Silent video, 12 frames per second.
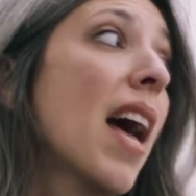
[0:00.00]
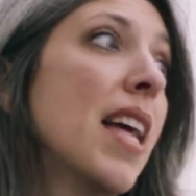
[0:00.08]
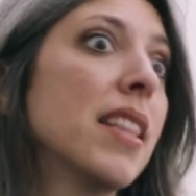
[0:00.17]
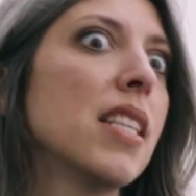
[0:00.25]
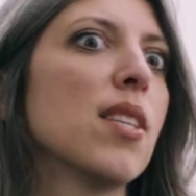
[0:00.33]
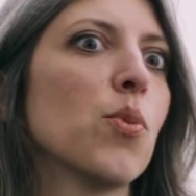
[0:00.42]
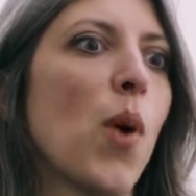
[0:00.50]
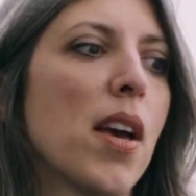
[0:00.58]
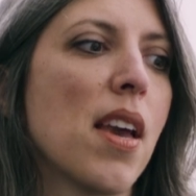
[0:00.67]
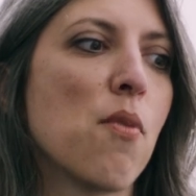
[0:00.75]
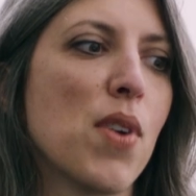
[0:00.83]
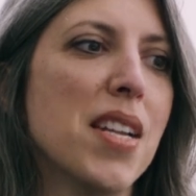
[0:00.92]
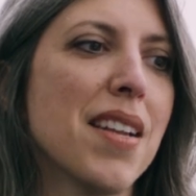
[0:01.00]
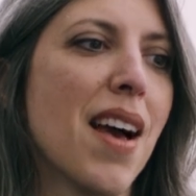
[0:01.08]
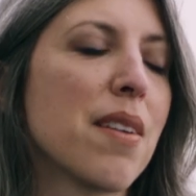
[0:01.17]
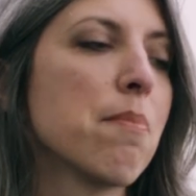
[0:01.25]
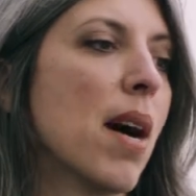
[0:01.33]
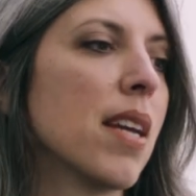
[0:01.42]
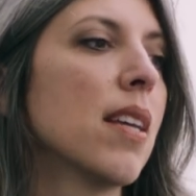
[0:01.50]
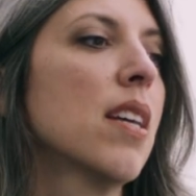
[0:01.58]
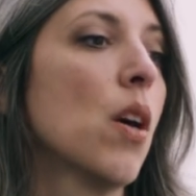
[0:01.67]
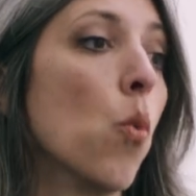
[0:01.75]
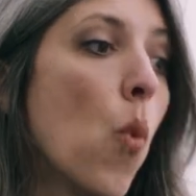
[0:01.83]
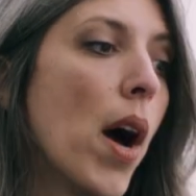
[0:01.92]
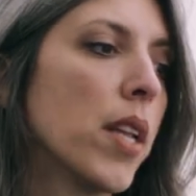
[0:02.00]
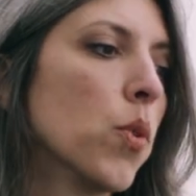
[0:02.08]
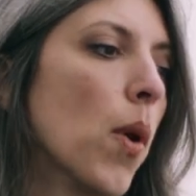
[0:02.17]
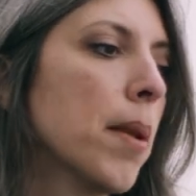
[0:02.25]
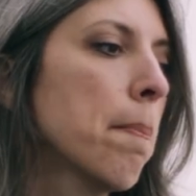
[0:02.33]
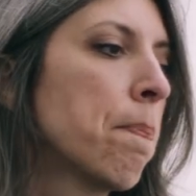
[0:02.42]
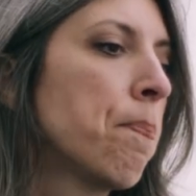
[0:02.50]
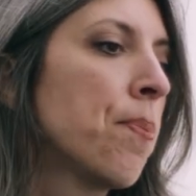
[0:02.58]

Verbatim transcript: And this is why I really like my white one.